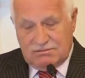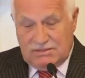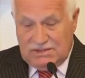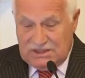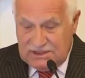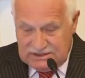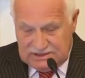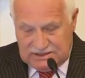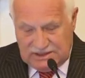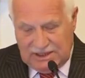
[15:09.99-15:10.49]

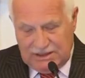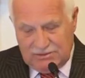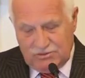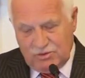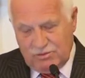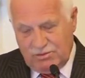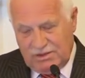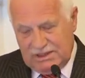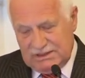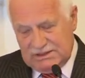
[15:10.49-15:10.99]
this time
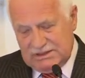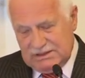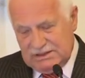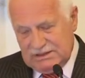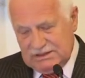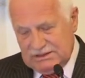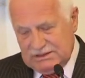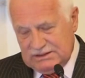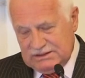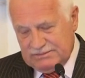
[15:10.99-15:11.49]
to
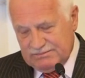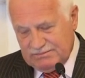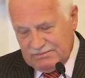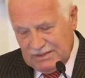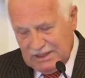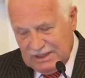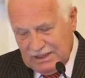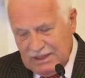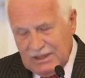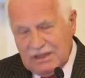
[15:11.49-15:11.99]
Brussels,
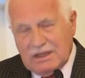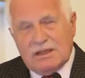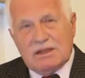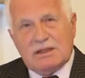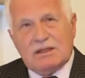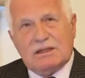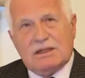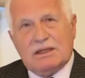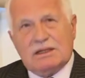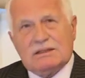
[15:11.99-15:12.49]

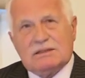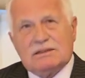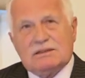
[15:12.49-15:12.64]
and